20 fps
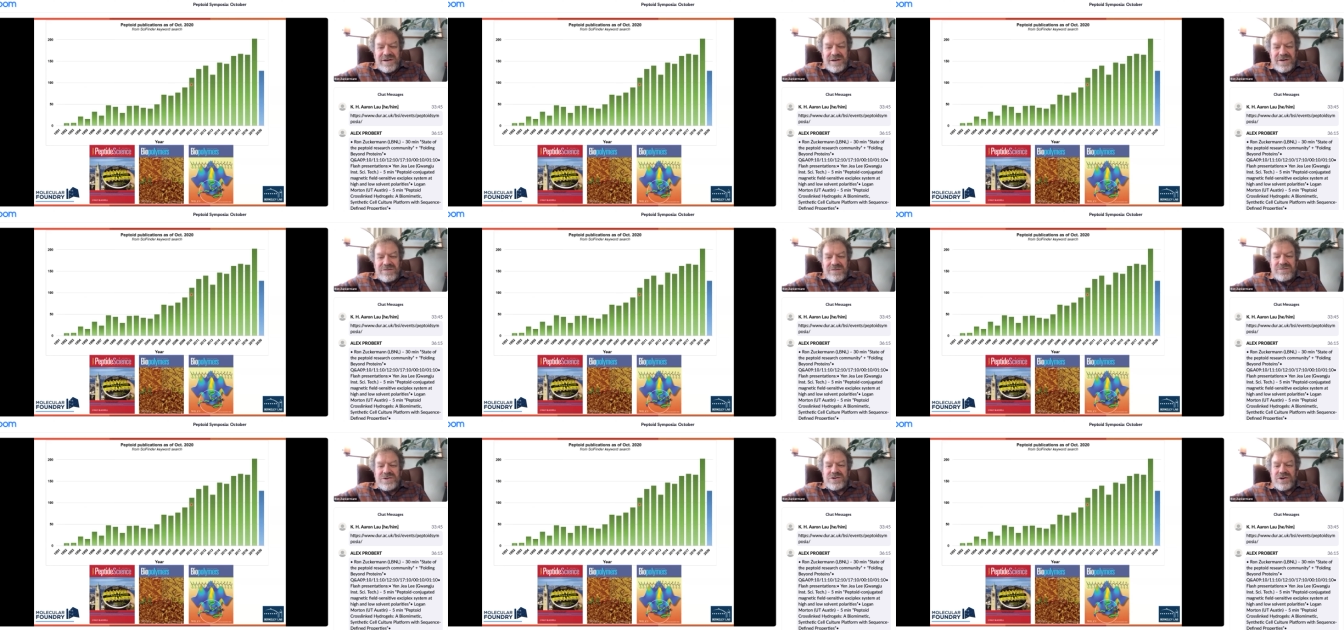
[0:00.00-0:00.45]

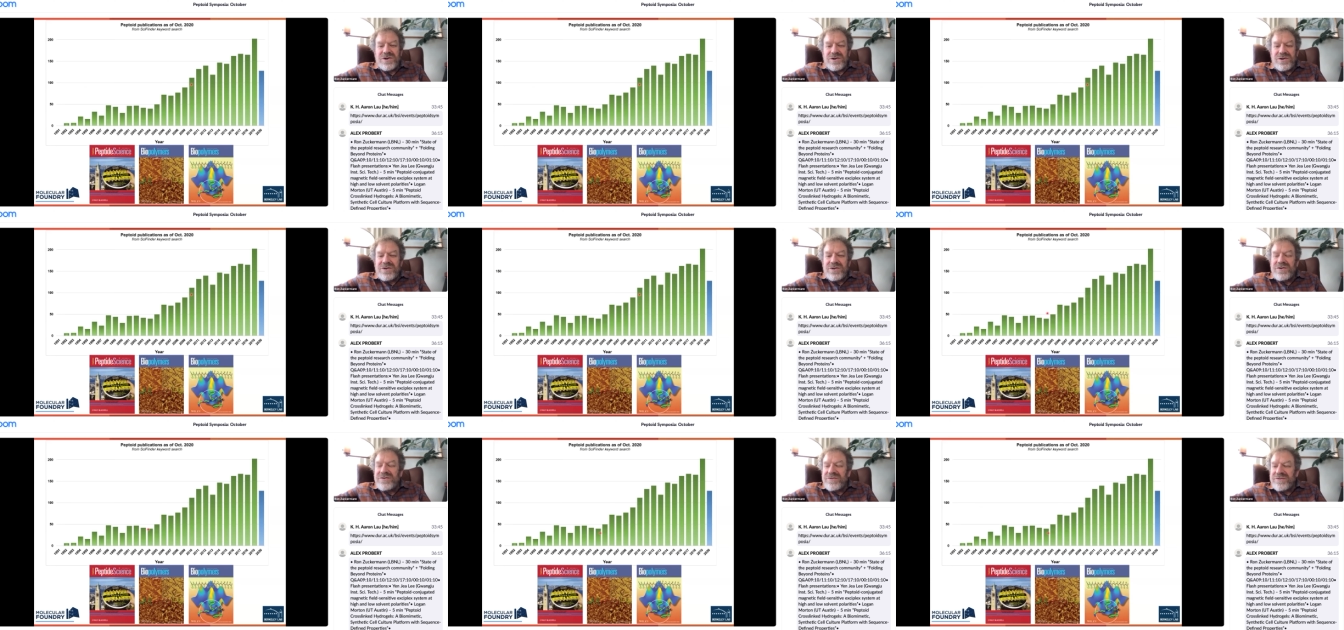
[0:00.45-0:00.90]
of
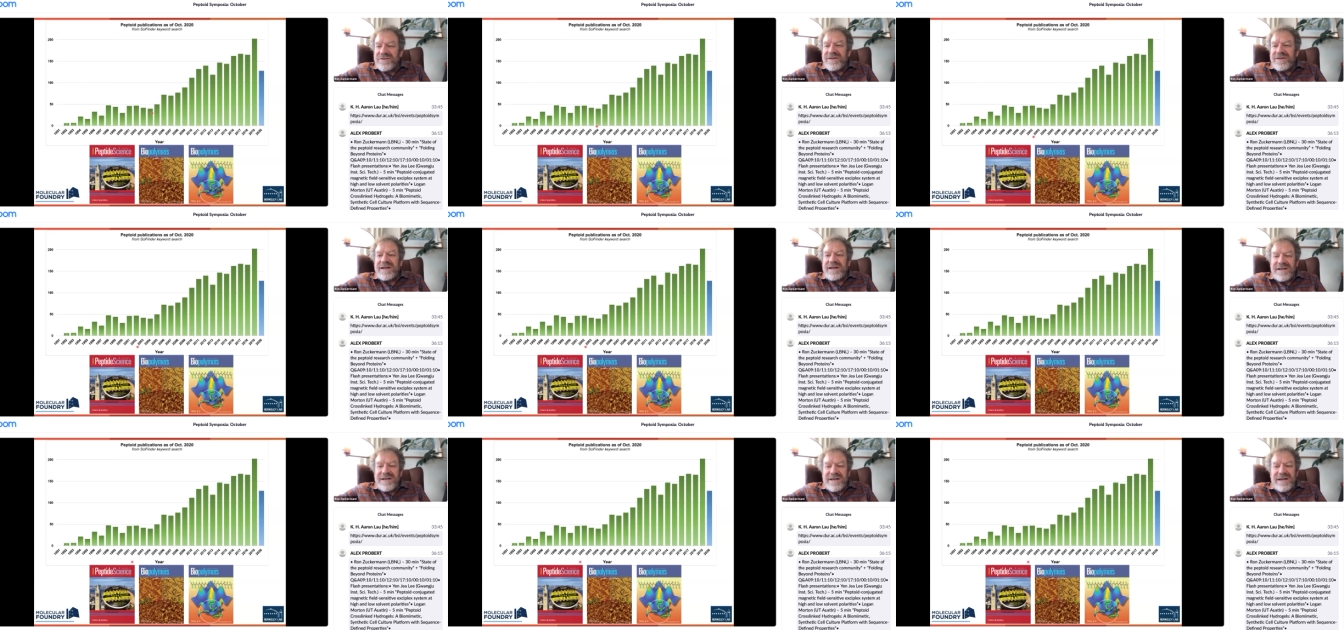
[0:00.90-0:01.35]
journals
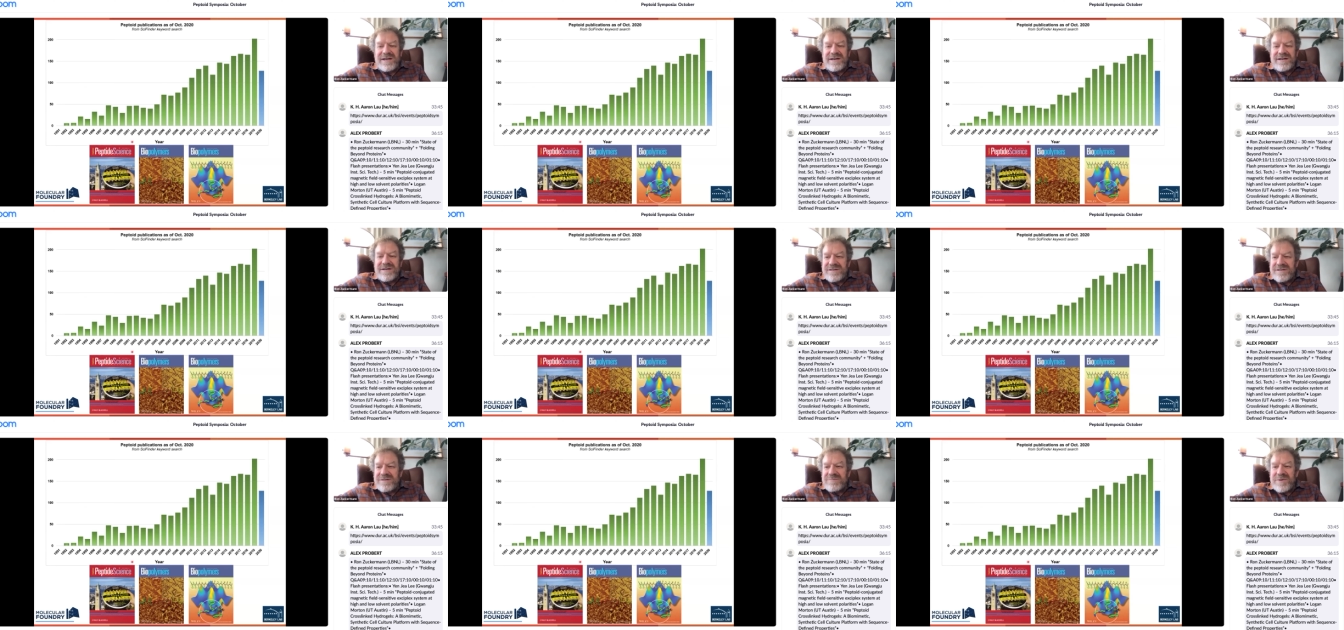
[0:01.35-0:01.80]

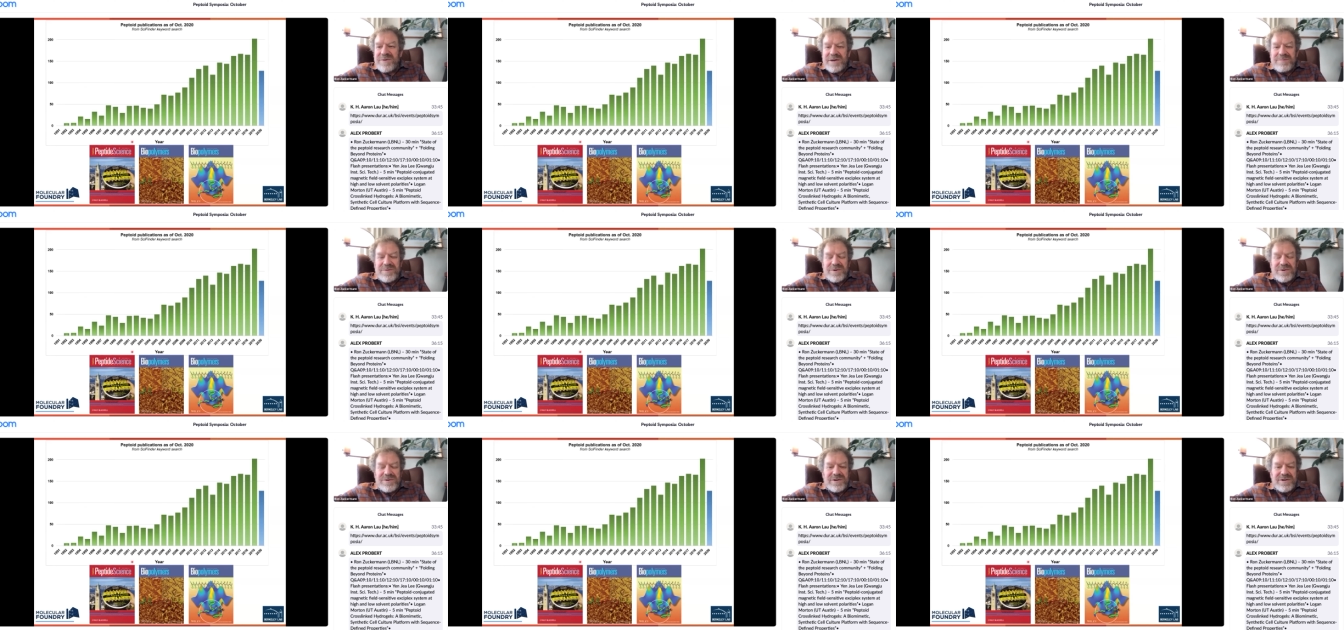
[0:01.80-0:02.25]
dedicated to
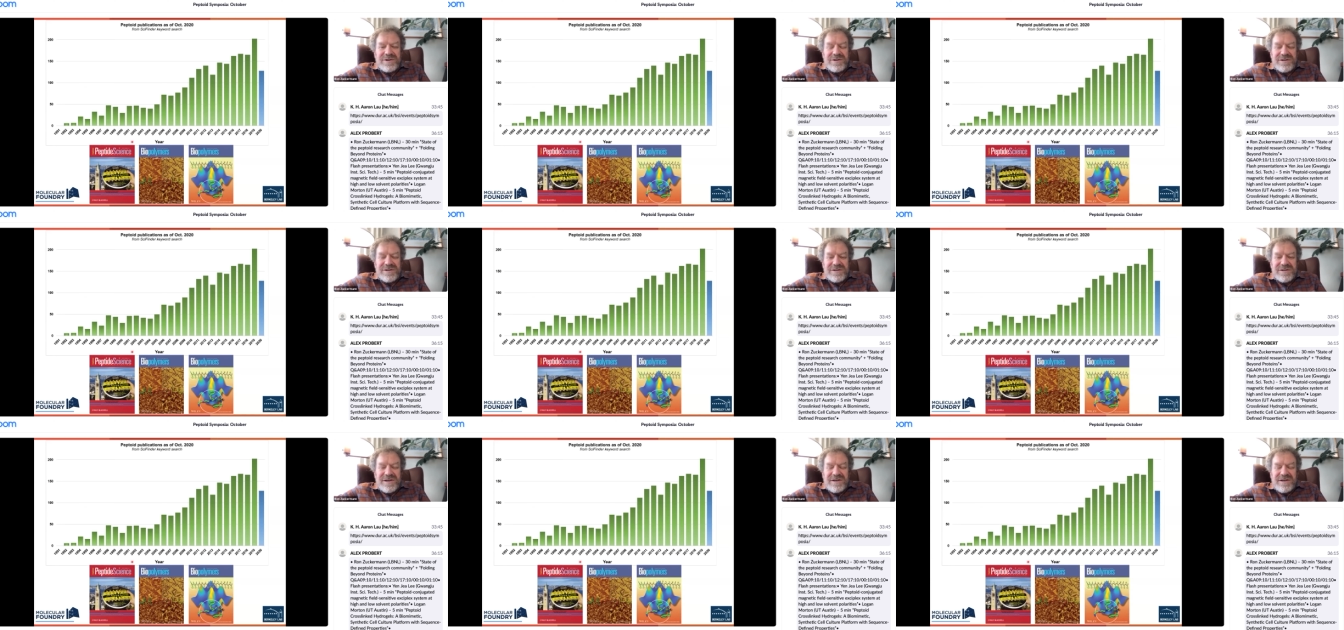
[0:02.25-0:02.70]

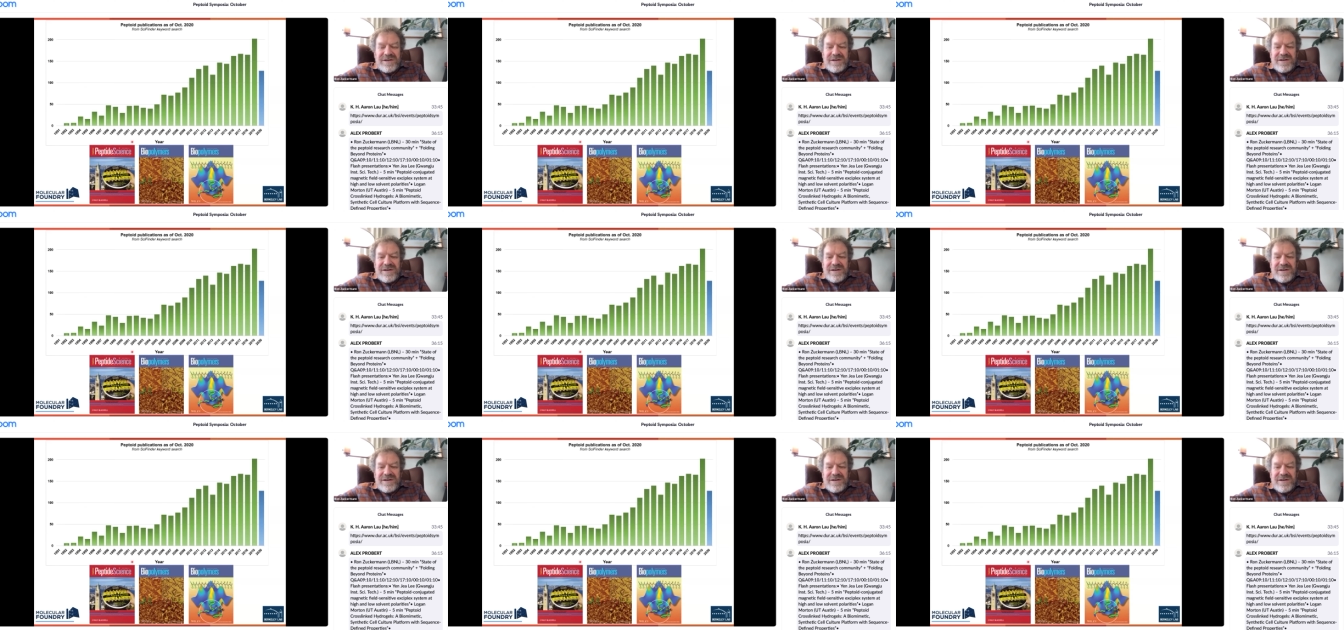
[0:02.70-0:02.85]
peptoids.